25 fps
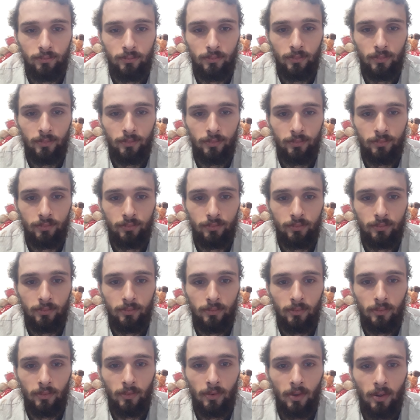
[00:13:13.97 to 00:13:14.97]

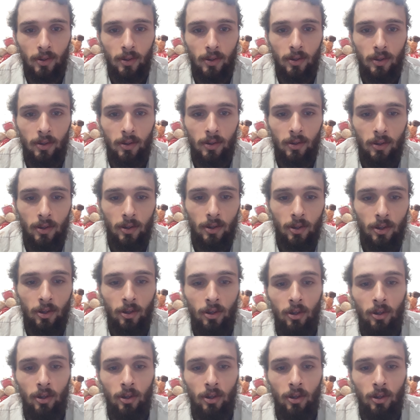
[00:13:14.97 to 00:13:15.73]
Nobody speaks.